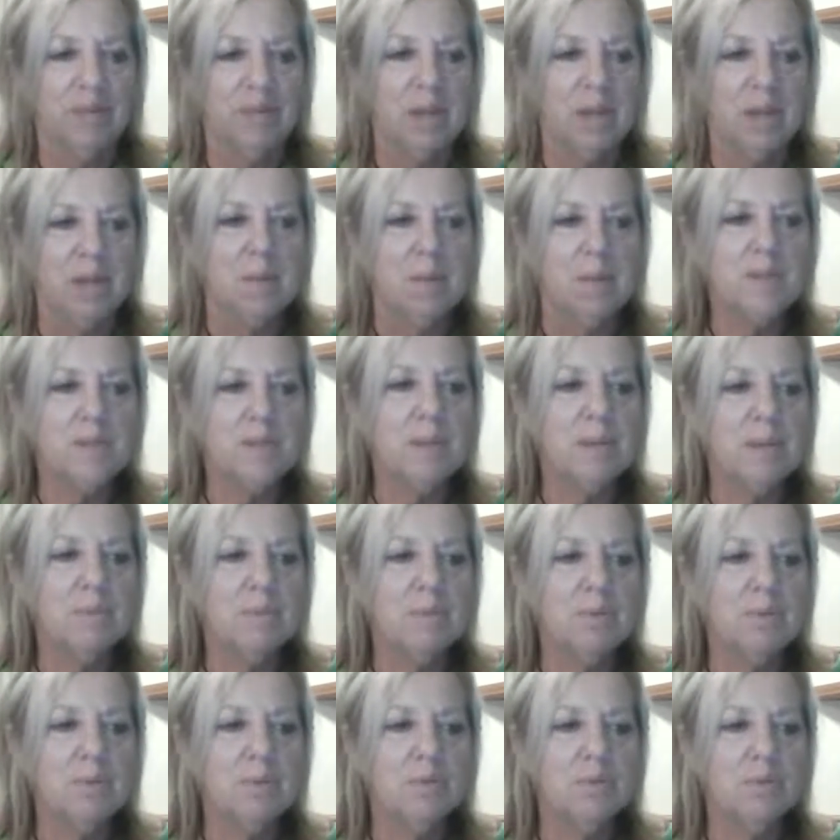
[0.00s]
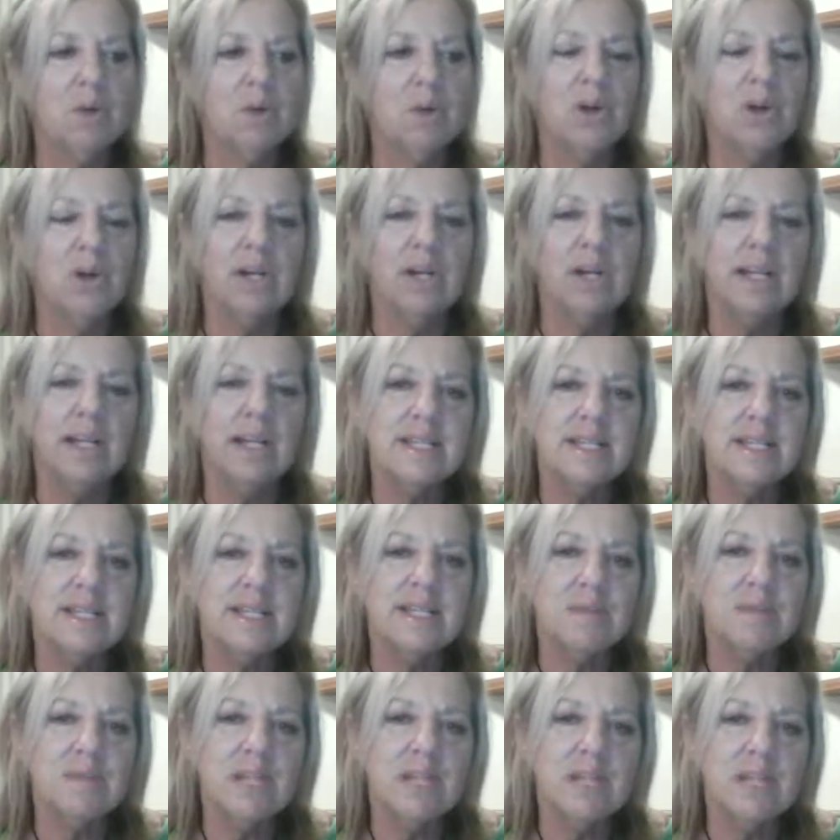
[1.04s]
Most people only
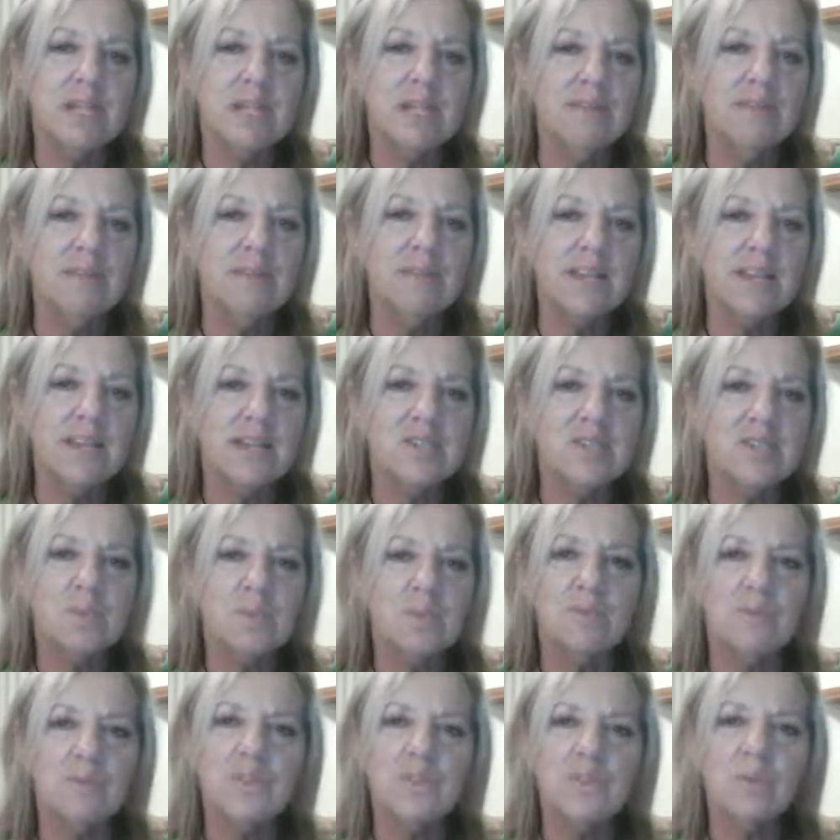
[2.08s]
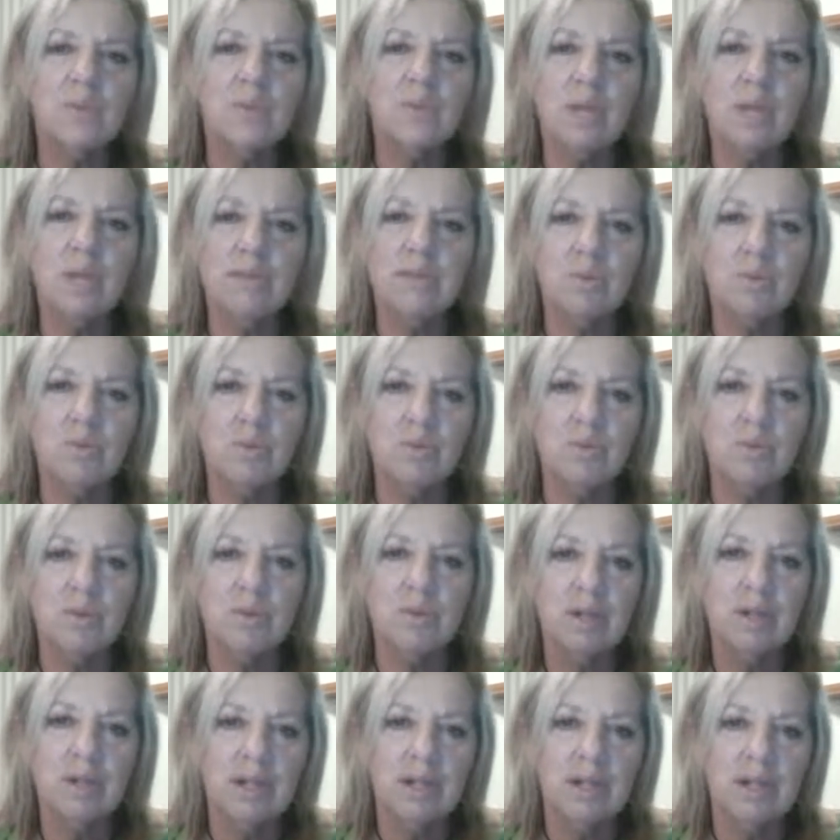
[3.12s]
seem to live at a superficial level
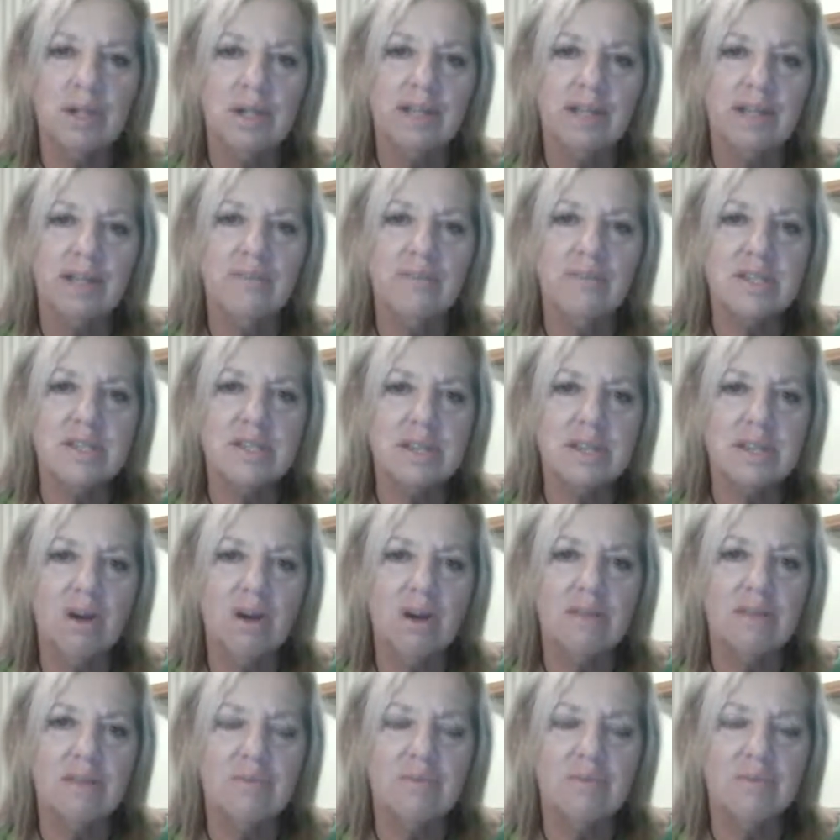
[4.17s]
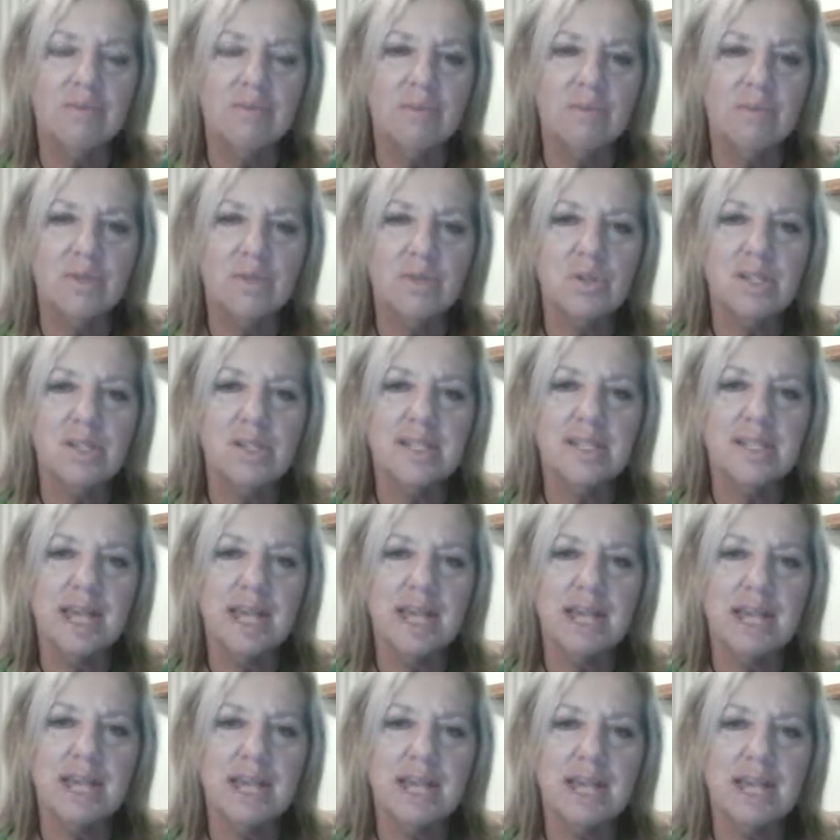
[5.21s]
in this life, which is sad.